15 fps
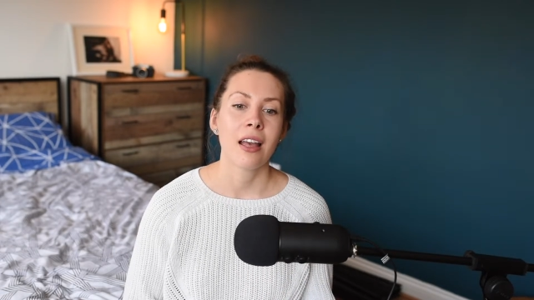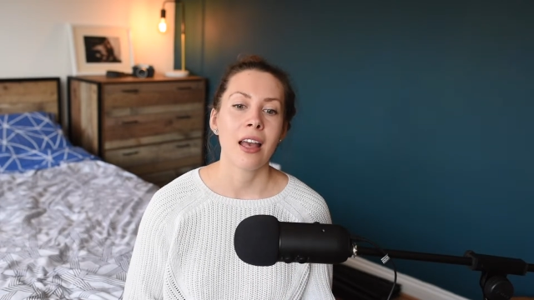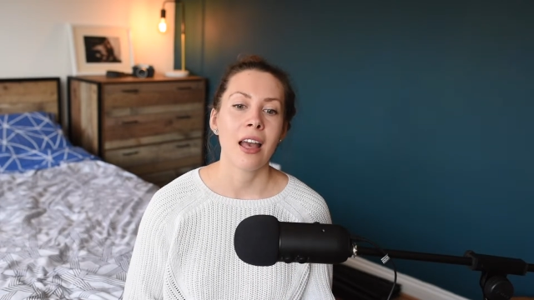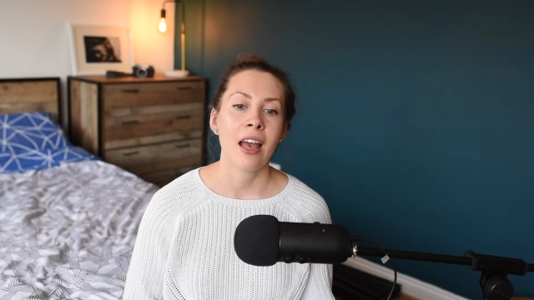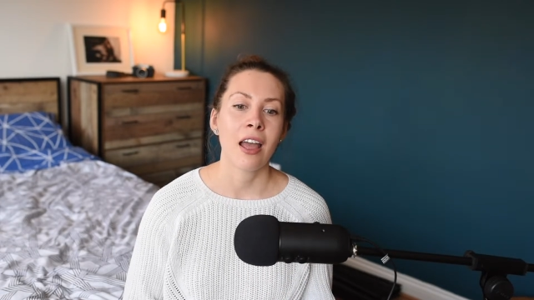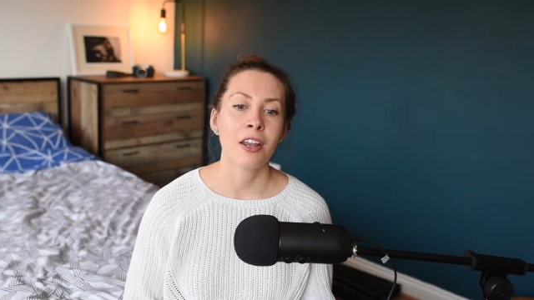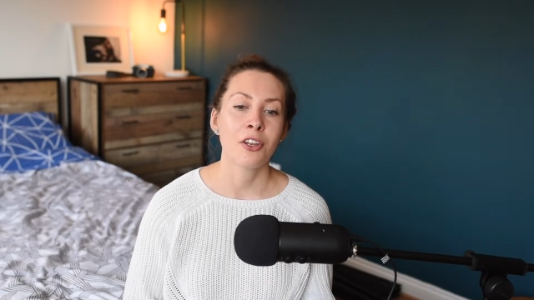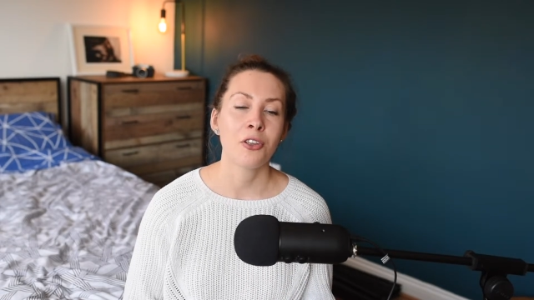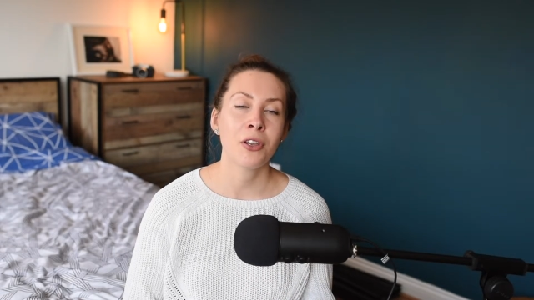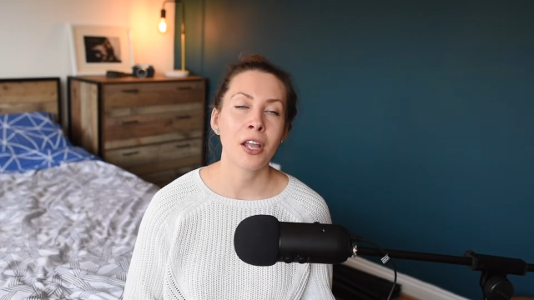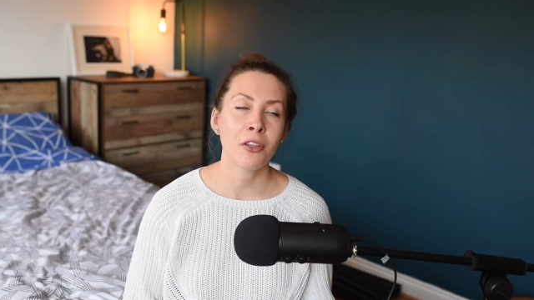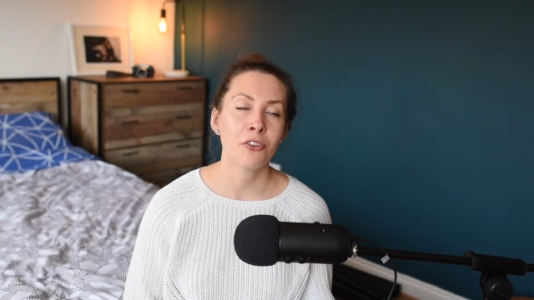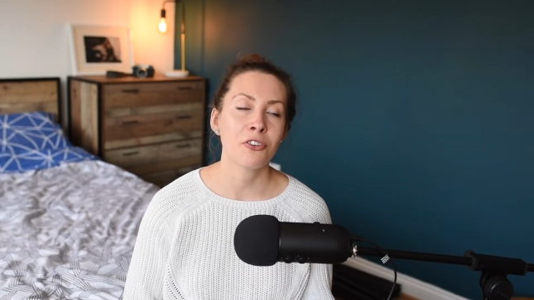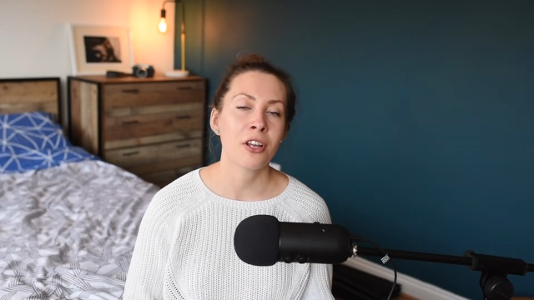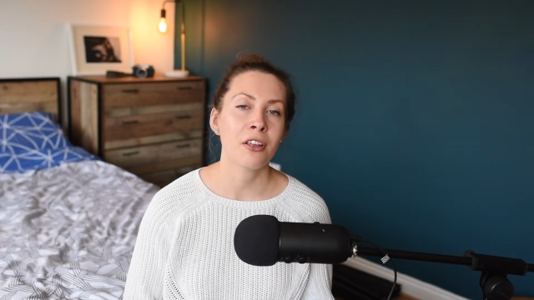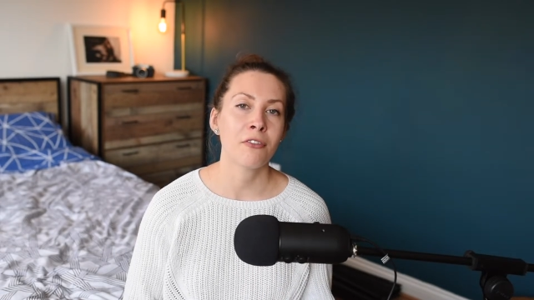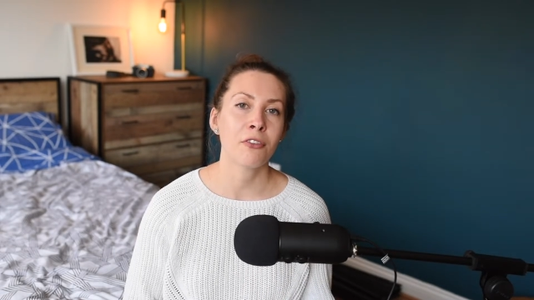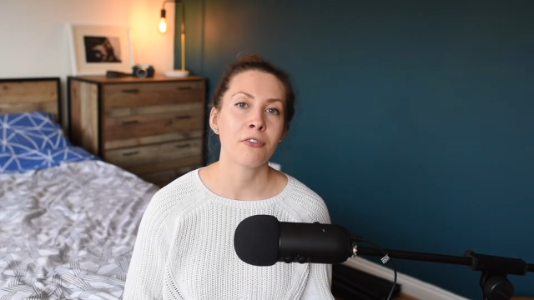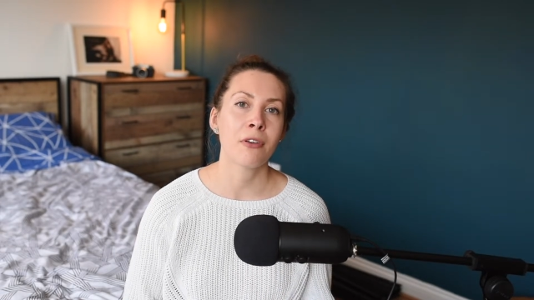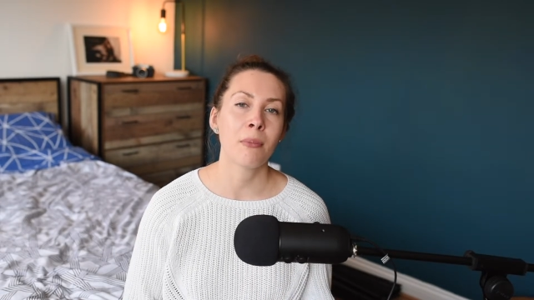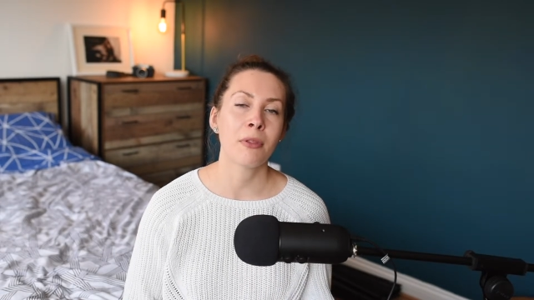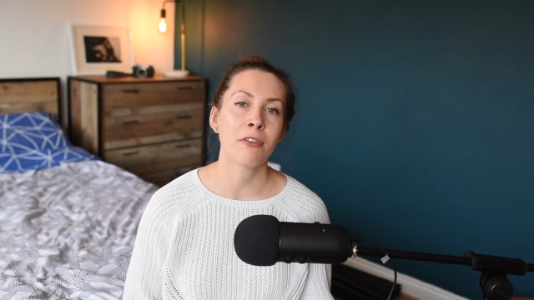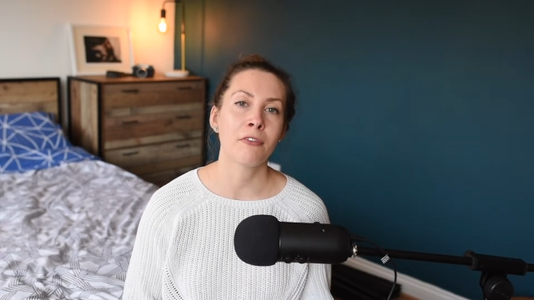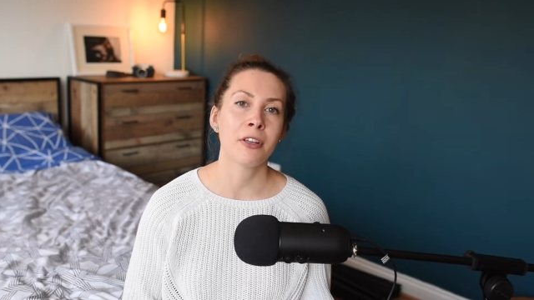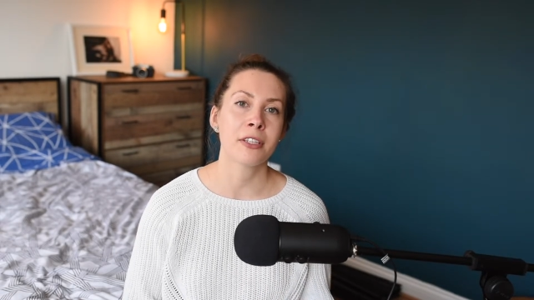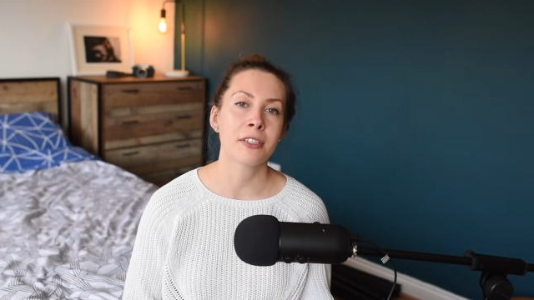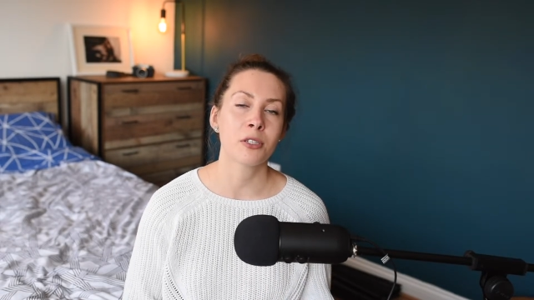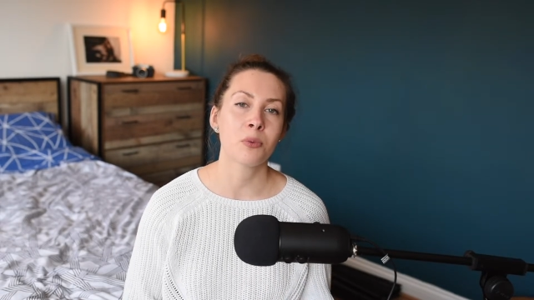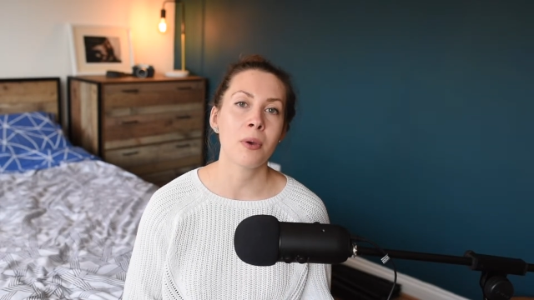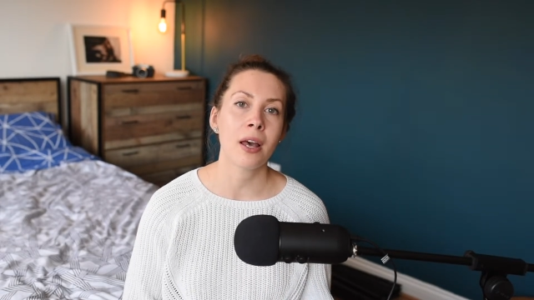and you get to share with your family and
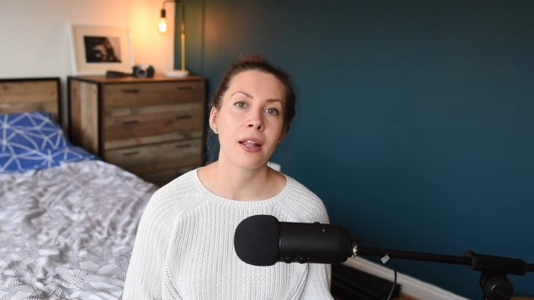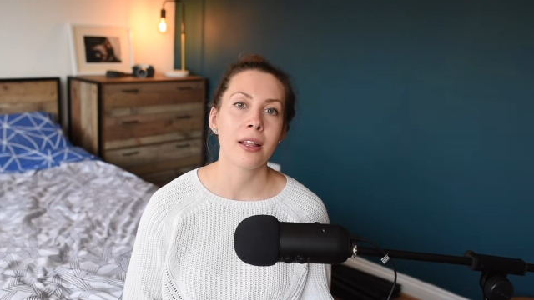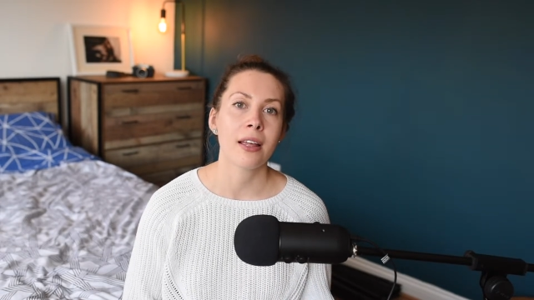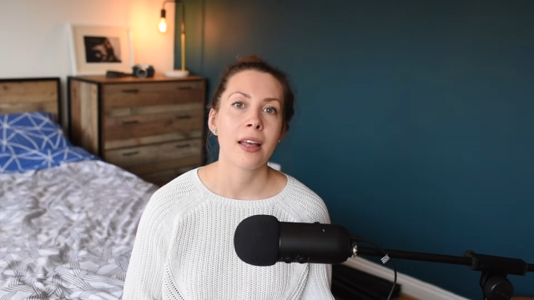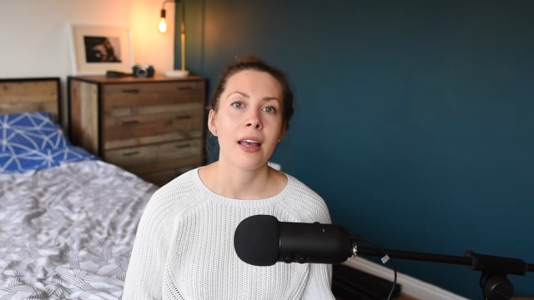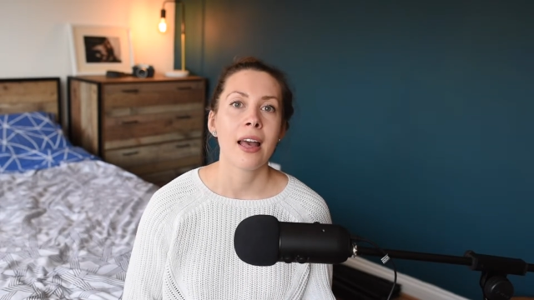friends as well.